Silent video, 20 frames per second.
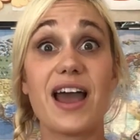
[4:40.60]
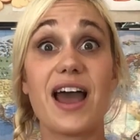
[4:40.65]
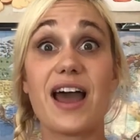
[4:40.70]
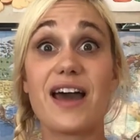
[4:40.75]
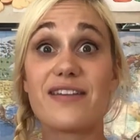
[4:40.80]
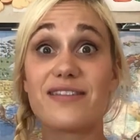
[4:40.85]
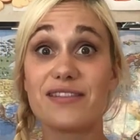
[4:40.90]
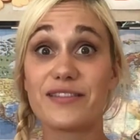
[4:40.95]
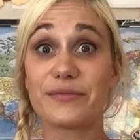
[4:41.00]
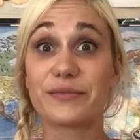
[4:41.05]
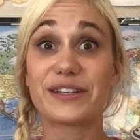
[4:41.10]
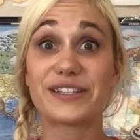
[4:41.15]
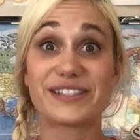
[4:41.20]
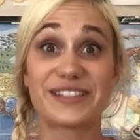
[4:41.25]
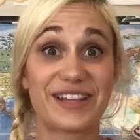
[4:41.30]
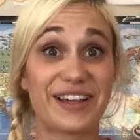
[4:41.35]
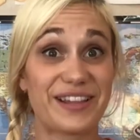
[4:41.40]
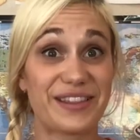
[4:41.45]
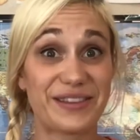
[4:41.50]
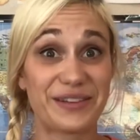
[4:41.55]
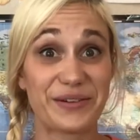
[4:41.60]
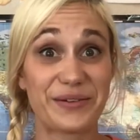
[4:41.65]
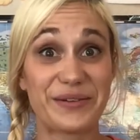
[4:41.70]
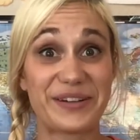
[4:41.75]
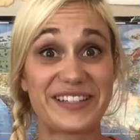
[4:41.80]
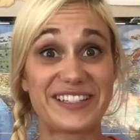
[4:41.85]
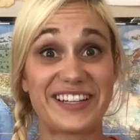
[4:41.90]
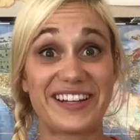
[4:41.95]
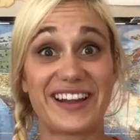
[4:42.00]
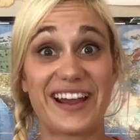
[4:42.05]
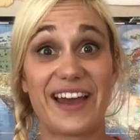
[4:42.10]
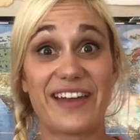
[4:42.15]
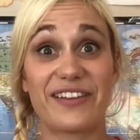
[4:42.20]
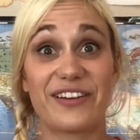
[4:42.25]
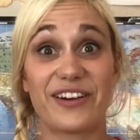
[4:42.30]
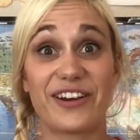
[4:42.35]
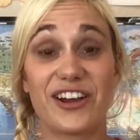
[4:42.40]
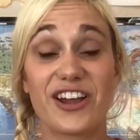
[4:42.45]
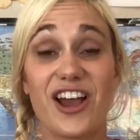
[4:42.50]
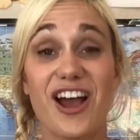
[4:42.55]
and then we sing through it
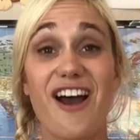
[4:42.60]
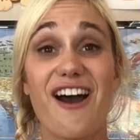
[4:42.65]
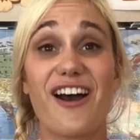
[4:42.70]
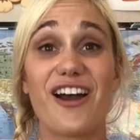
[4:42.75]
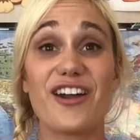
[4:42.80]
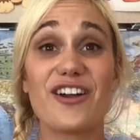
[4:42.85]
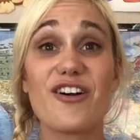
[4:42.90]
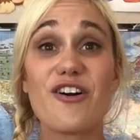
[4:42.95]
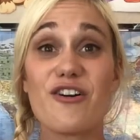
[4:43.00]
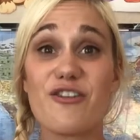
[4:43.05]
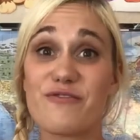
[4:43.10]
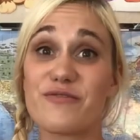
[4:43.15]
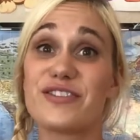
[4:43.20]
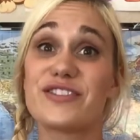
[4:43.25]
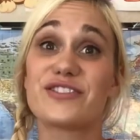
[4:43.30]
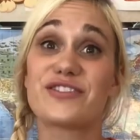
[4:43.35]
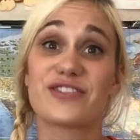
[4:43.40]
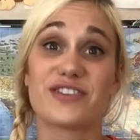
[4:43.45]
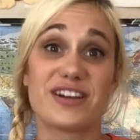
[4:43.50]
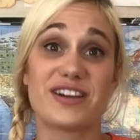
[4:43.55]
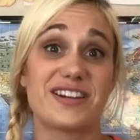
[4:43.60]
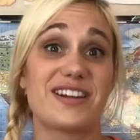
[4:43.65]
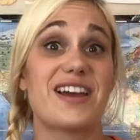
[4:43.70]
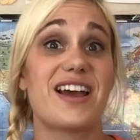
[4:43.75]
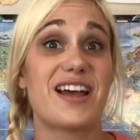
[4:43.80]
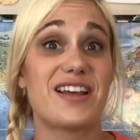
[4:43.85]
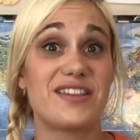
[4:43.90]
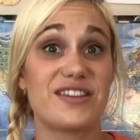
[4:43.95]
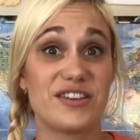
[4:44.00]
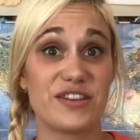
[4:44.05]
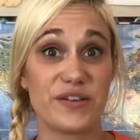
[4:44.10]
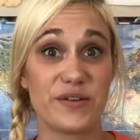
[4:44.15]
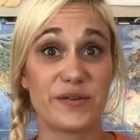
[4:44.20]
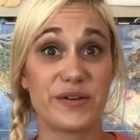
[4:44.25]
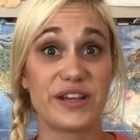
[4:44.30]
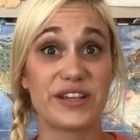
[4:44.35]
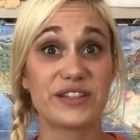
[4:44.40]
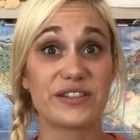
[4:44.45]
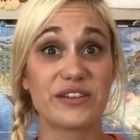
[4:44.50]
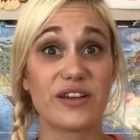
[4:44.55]
together. I always try to end the
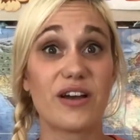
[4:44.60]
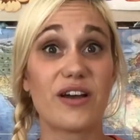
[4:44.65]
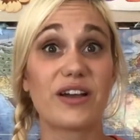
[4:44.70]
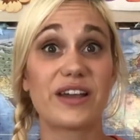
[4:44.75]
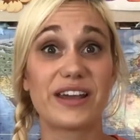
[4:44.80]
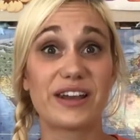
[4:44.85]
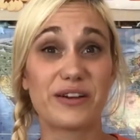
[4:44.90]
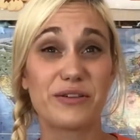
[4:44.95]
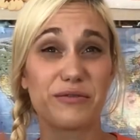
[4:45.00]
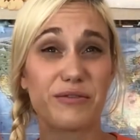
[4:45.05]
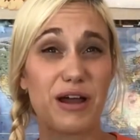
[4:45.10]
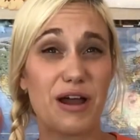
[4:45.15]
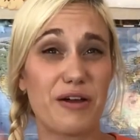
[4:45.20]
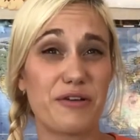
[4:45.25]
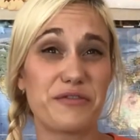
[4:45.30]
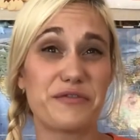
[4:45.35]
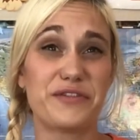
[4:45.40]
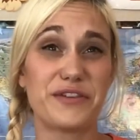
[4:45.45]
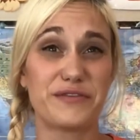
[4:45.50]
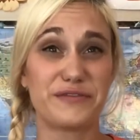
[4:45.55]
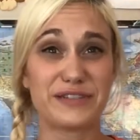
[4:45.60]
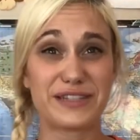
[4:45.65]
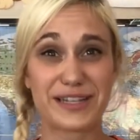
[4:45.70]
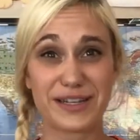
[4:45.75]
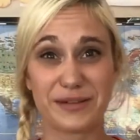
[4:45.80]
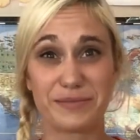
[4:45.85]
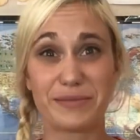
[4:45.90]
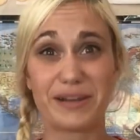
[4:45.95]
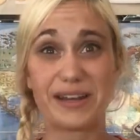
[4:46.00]
unit song at around 15